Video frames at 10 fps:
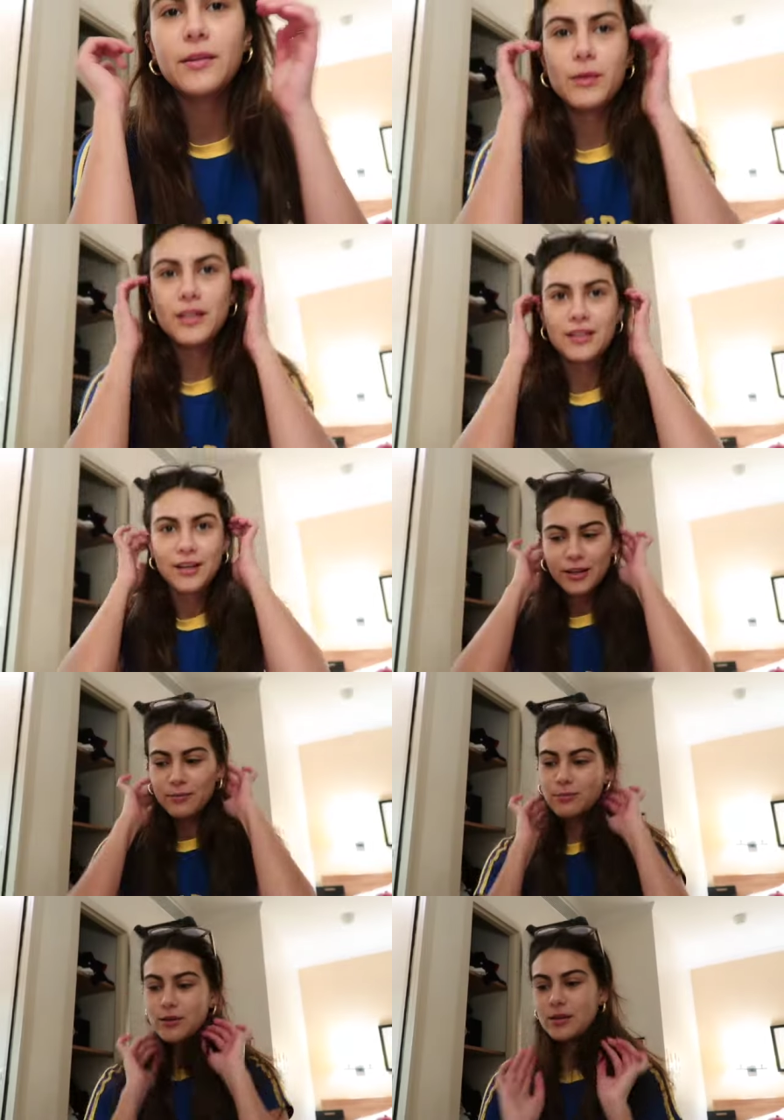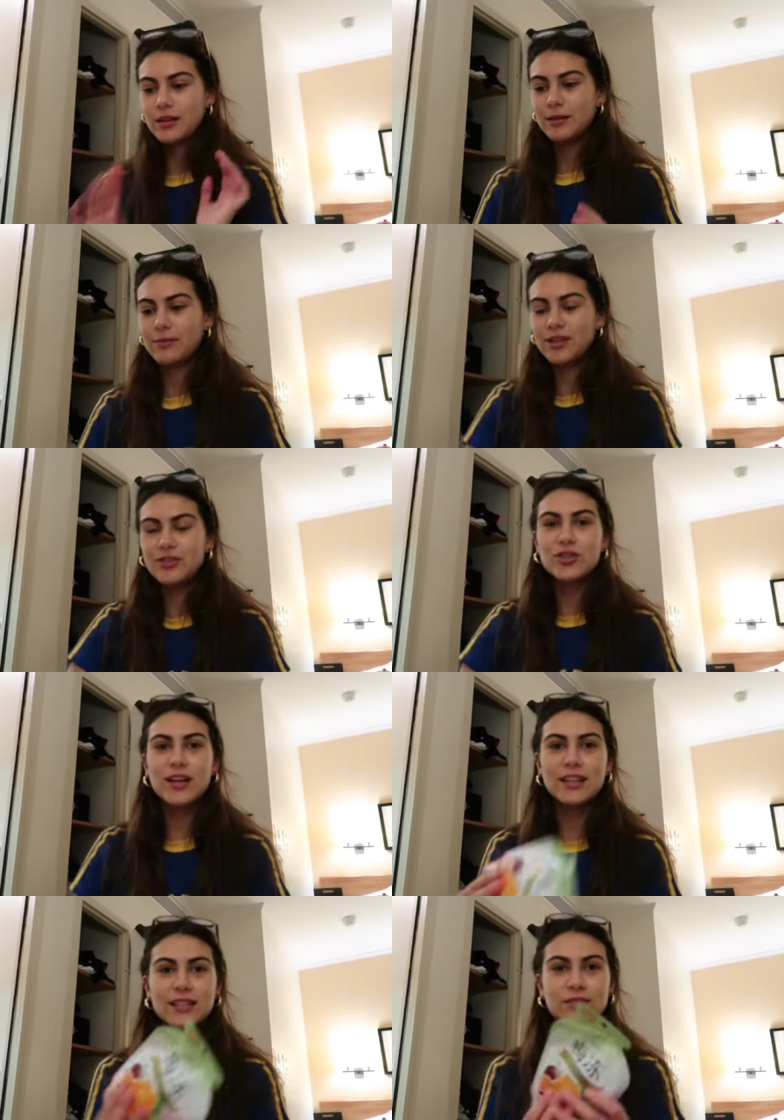the meantime, I'm gonna
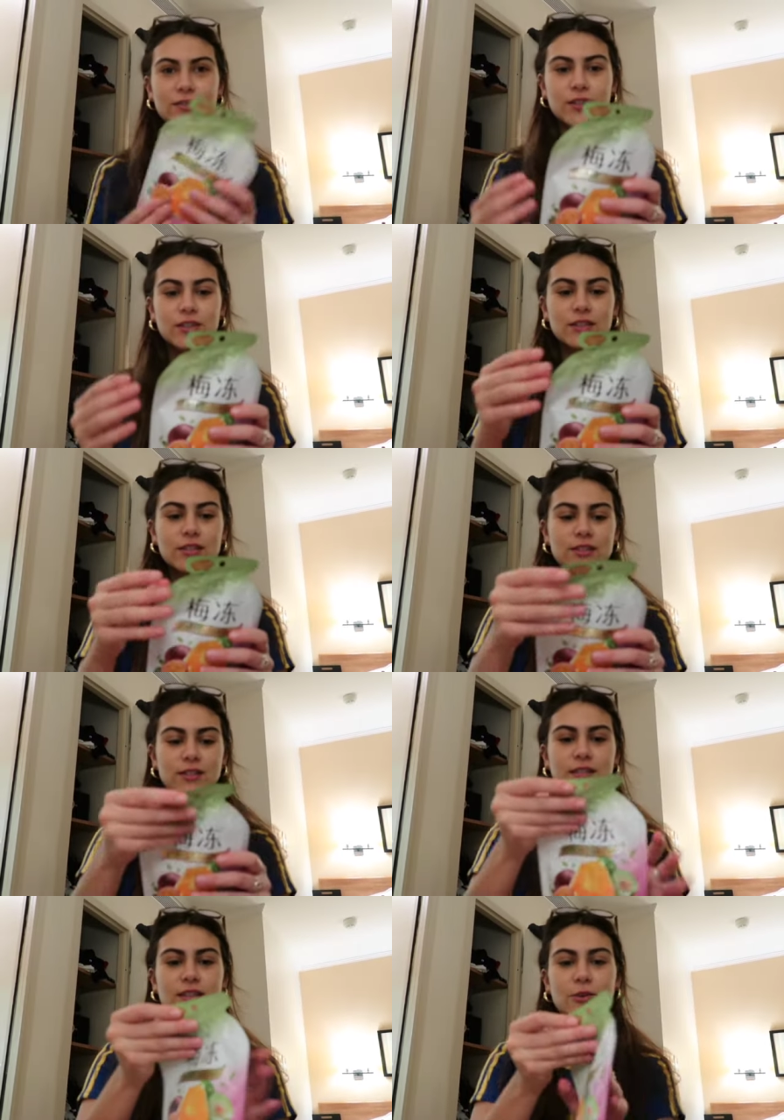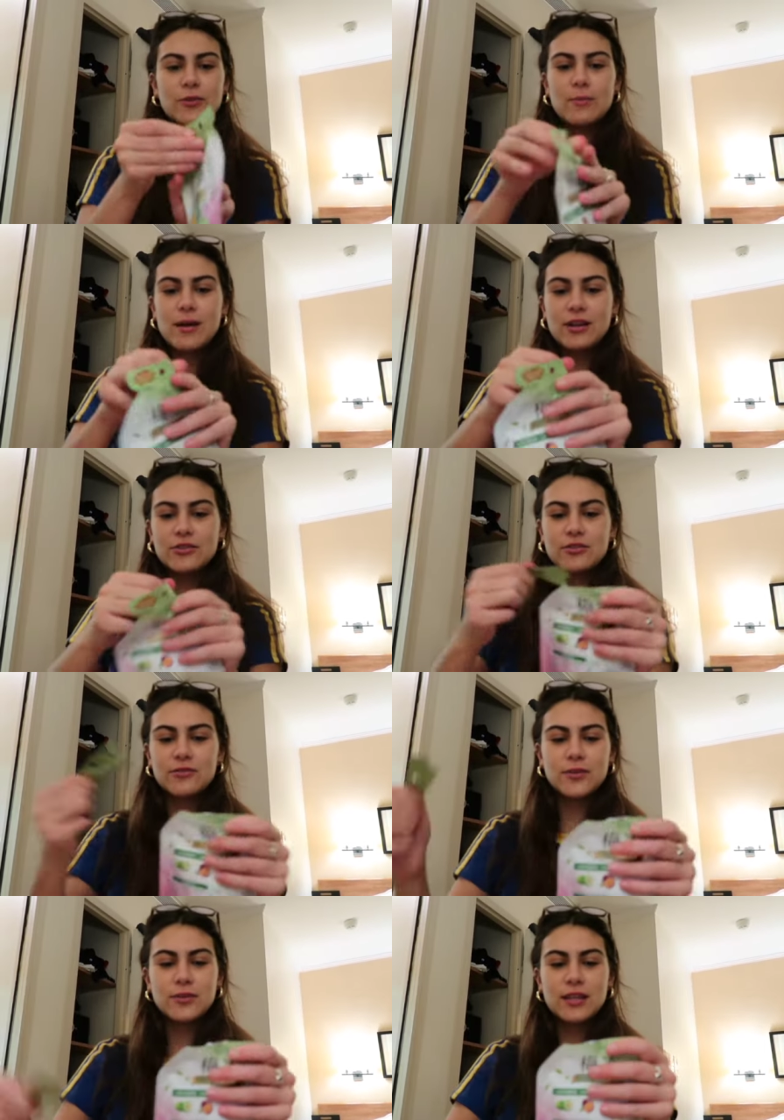try this first. So the passion
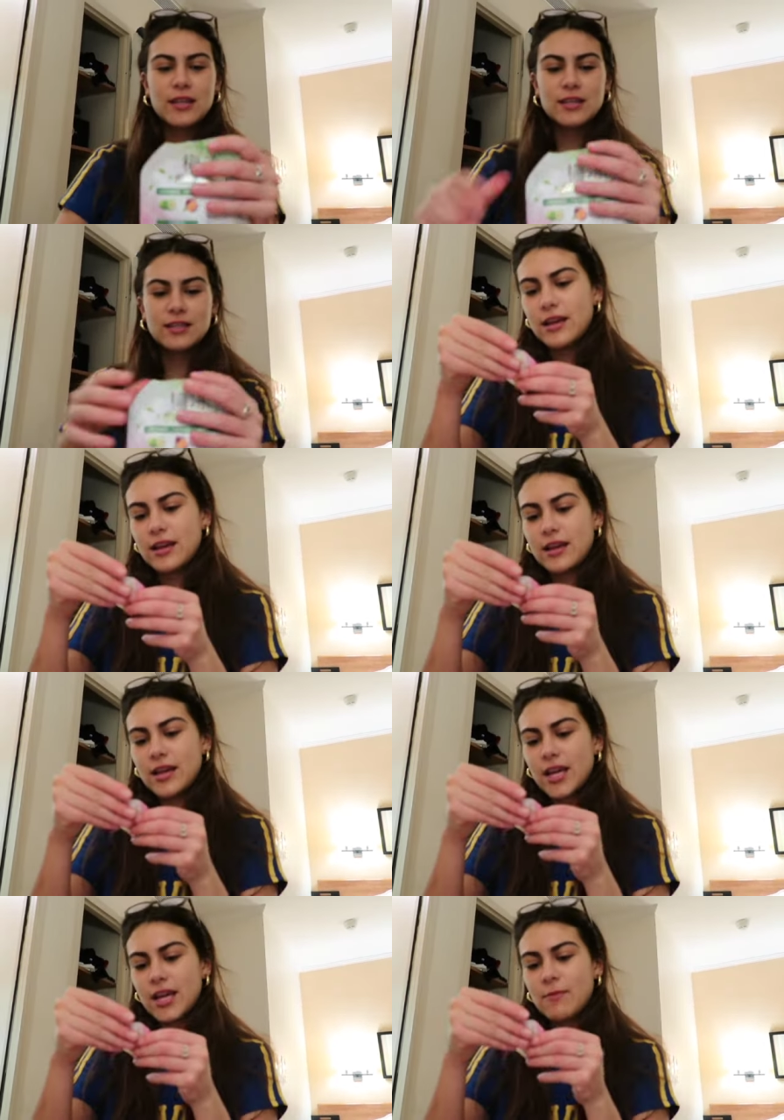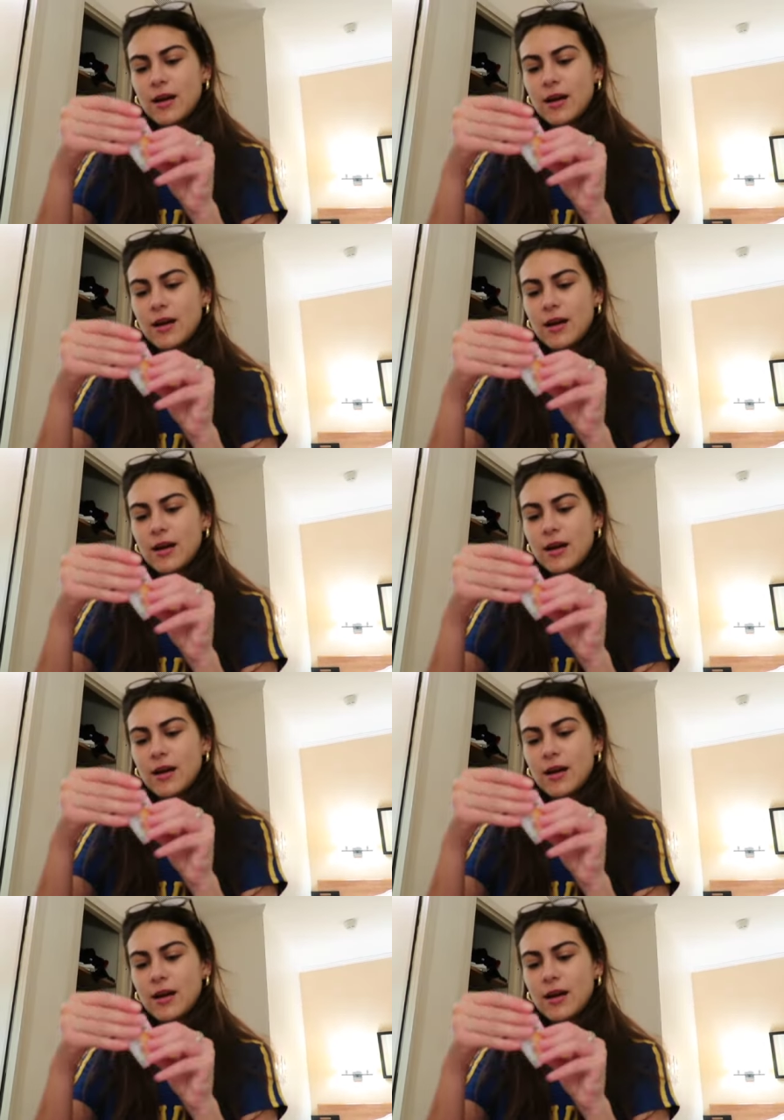fruit thing, it